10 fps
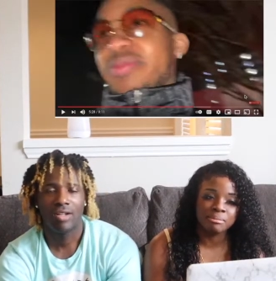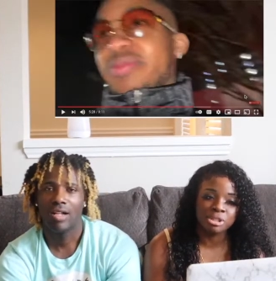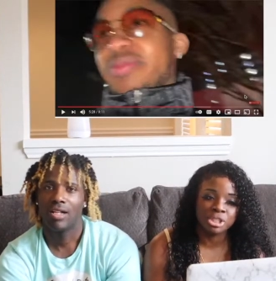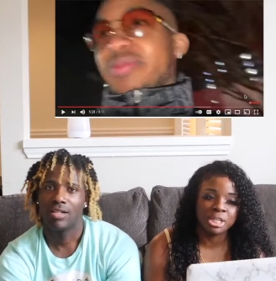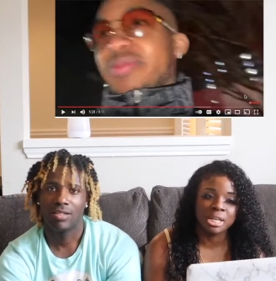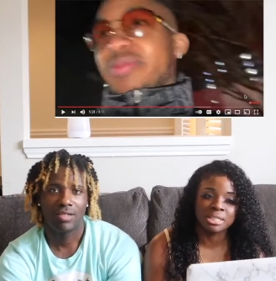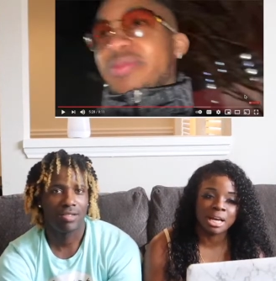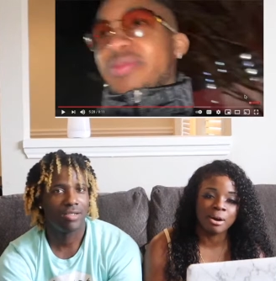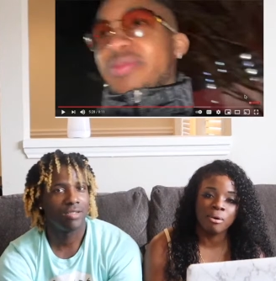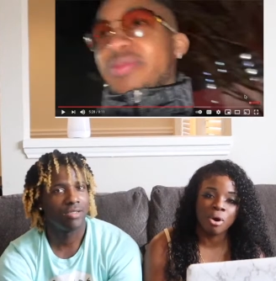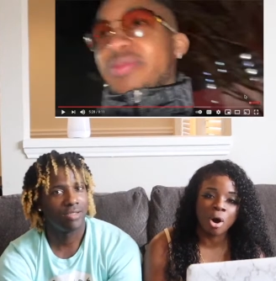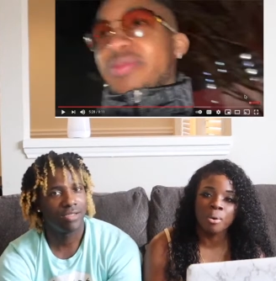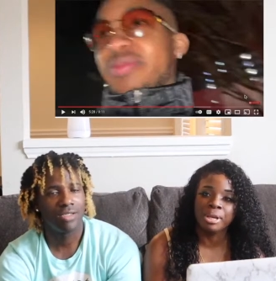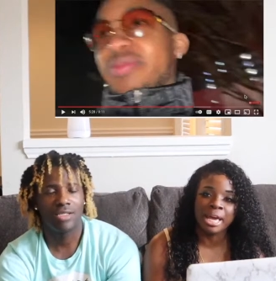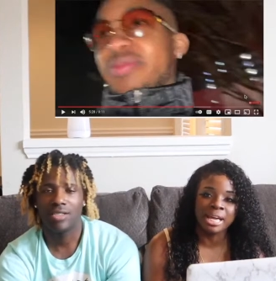Speaker 1: M machine. It's not gonna
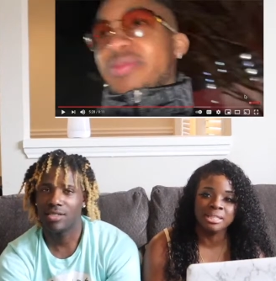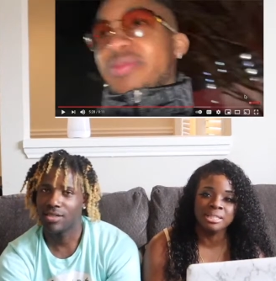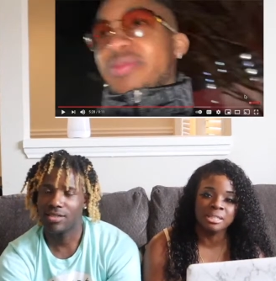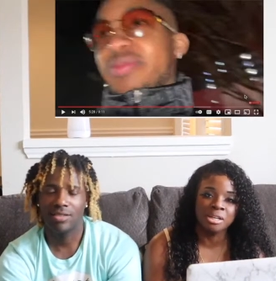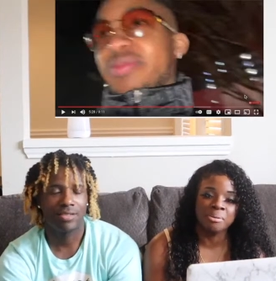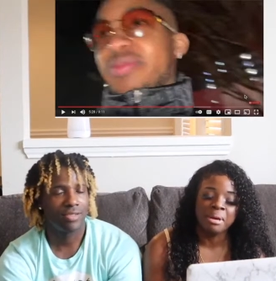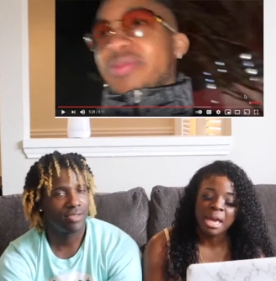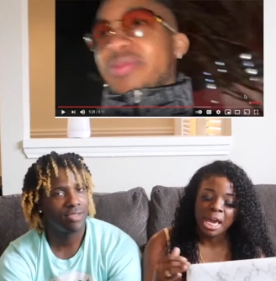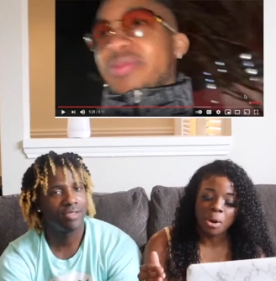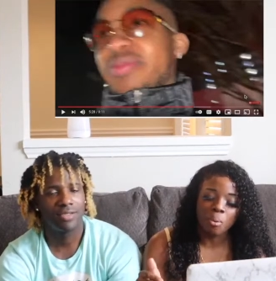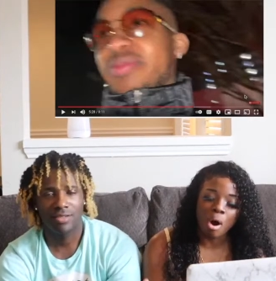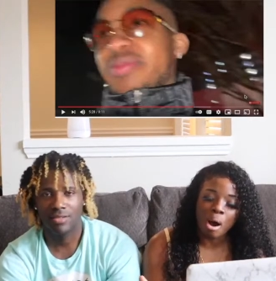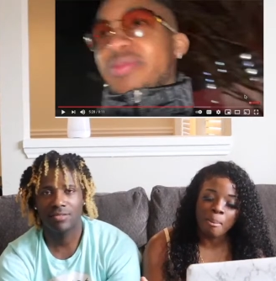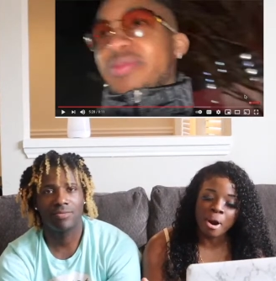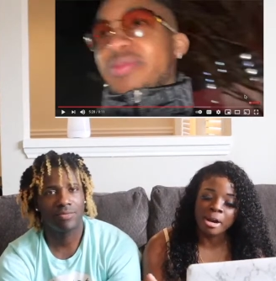go in the A T M and
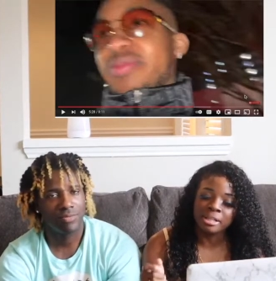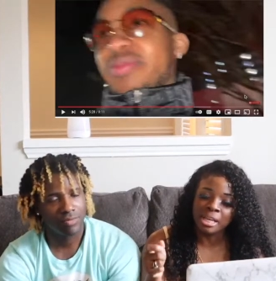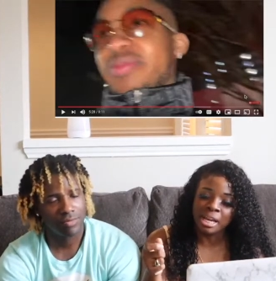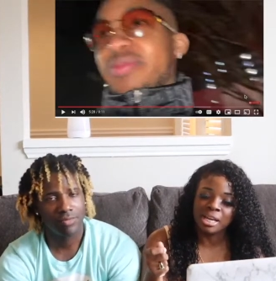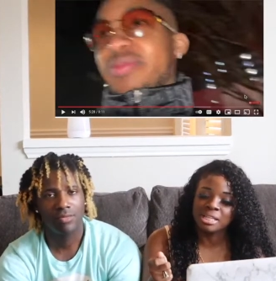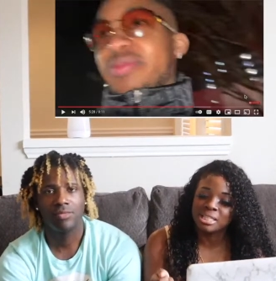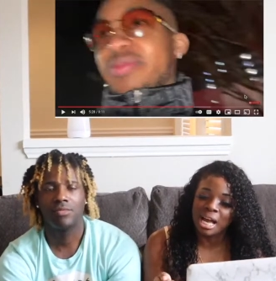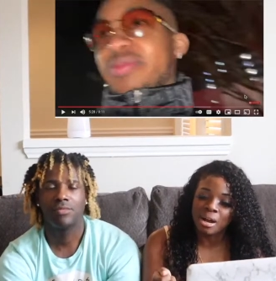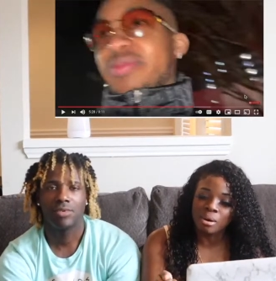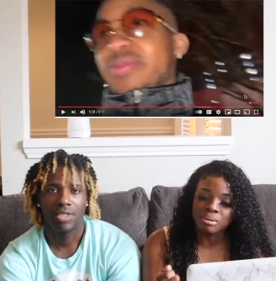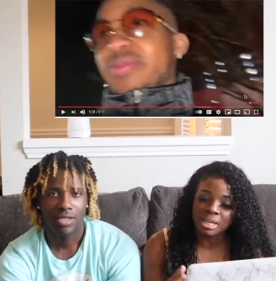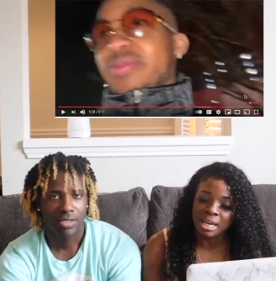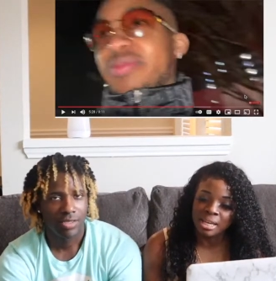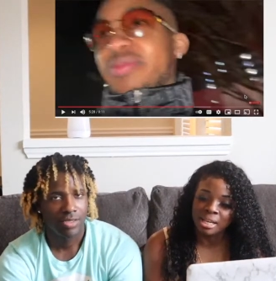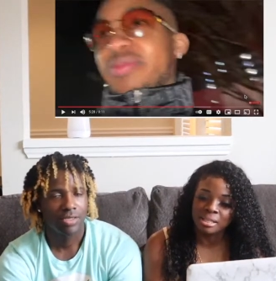Walmart thing. It's not gonna
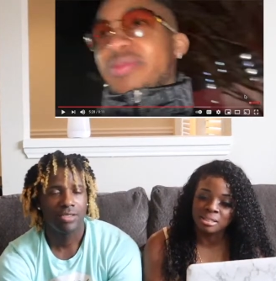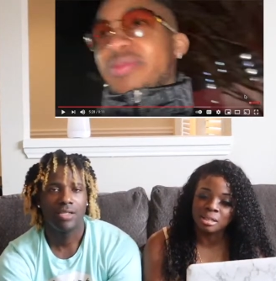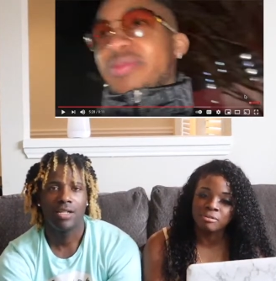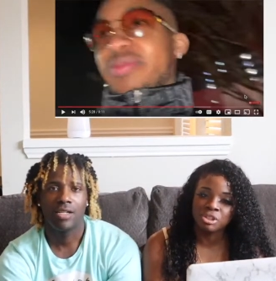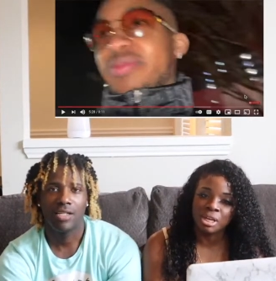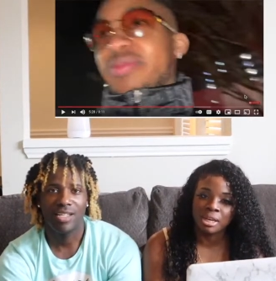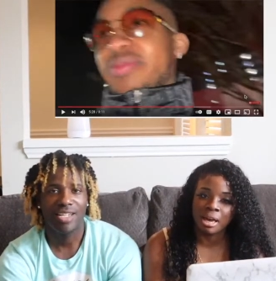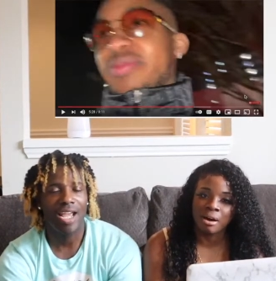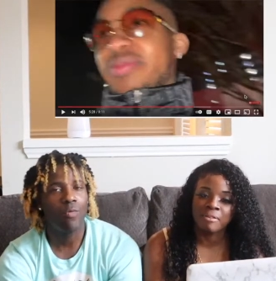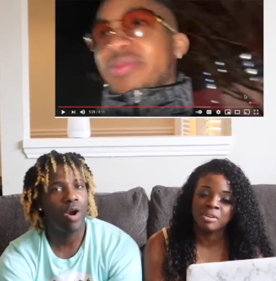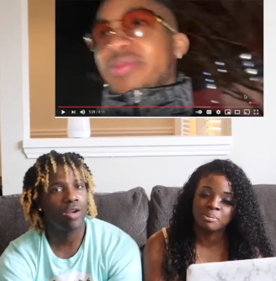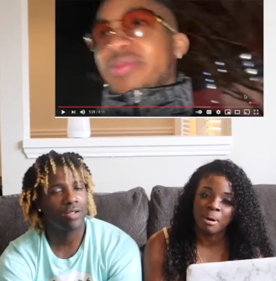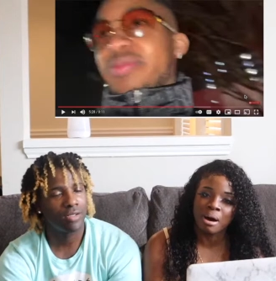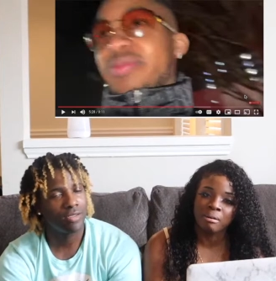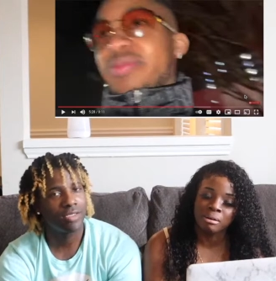take it at the self checkout.
Speaker 2: They
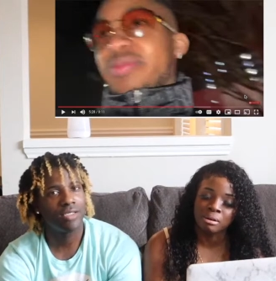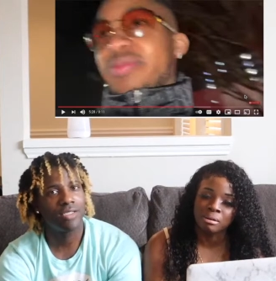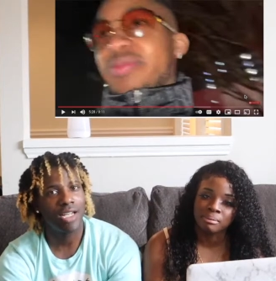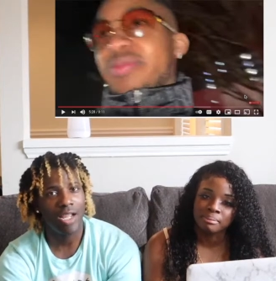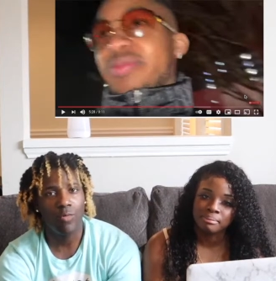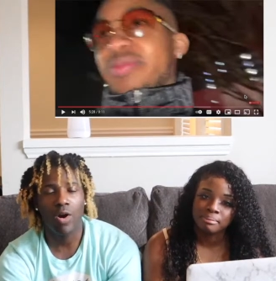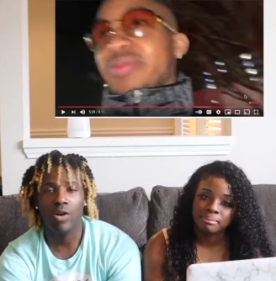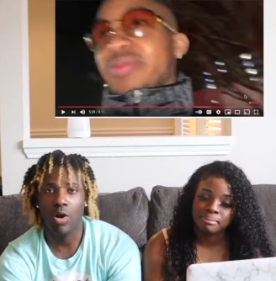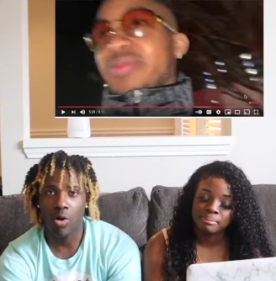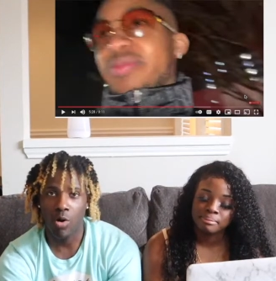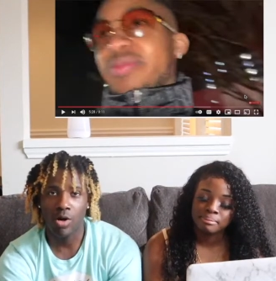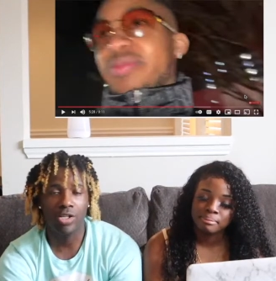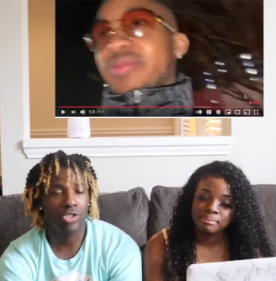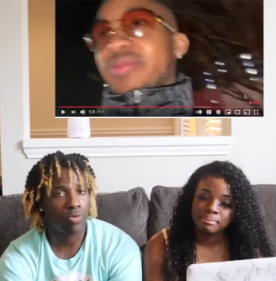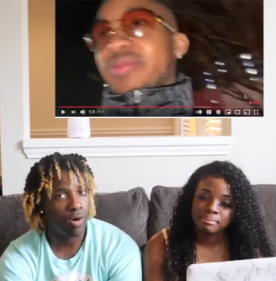work balled up. They work
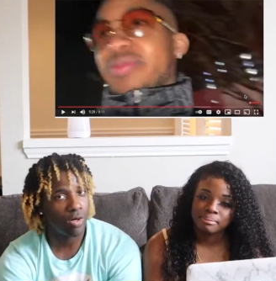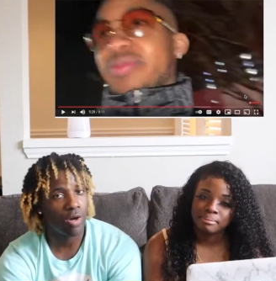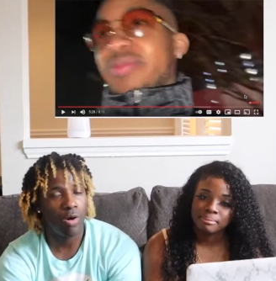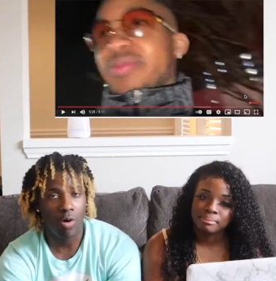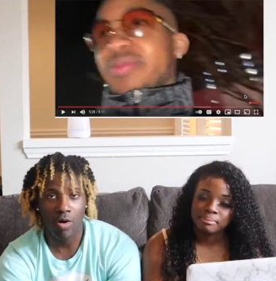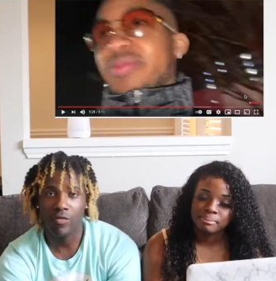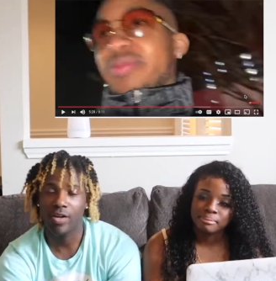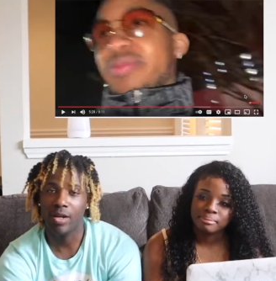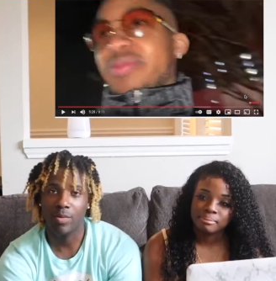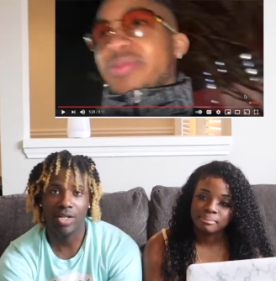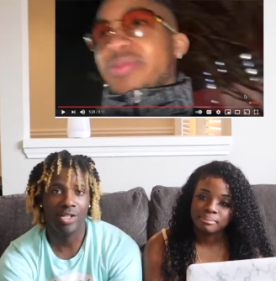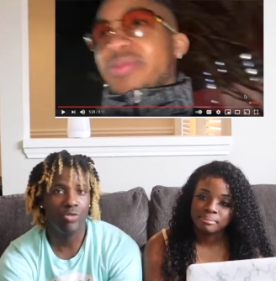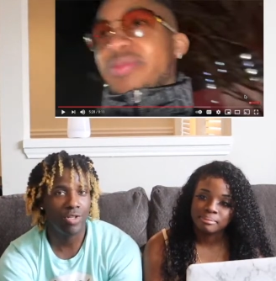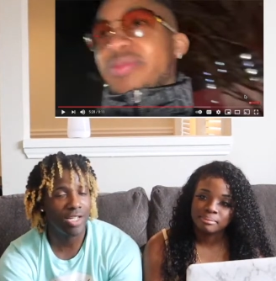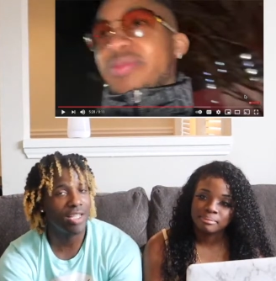hard and twerk hard for that money.
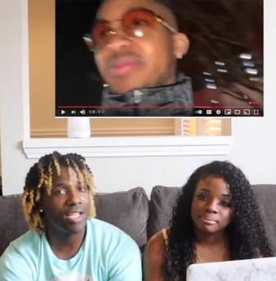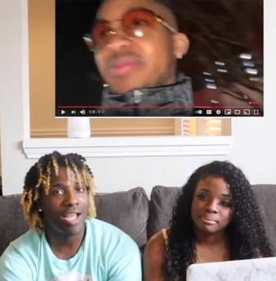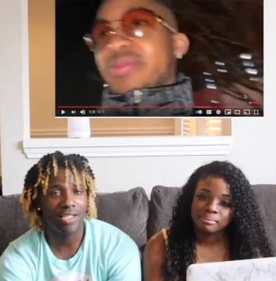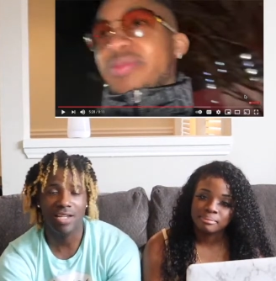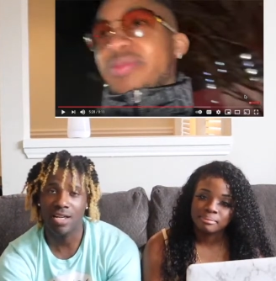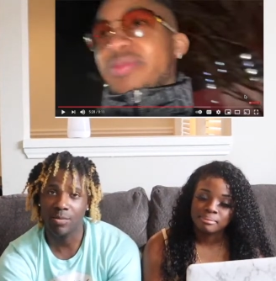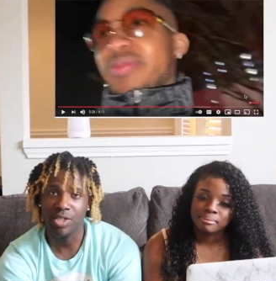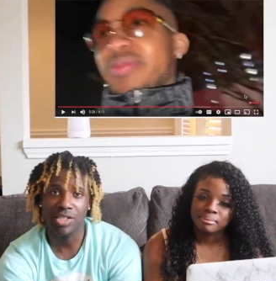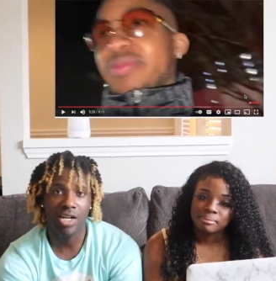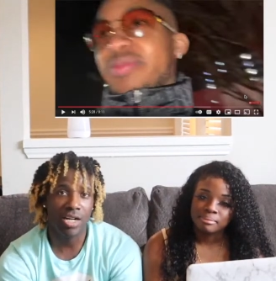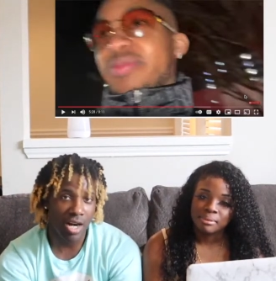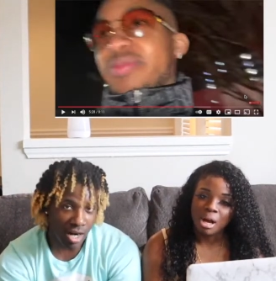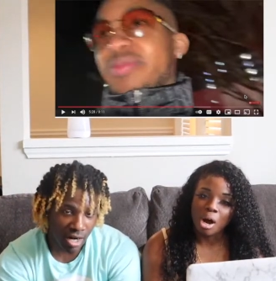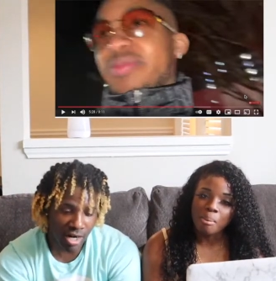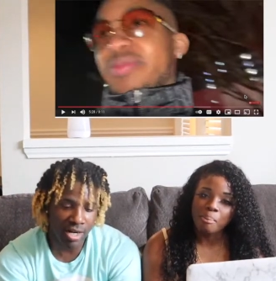You think they got time to be trying
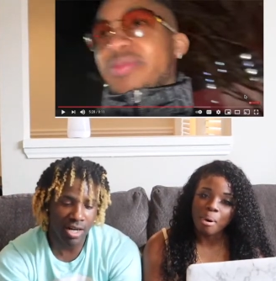to
Speaker 1: iron,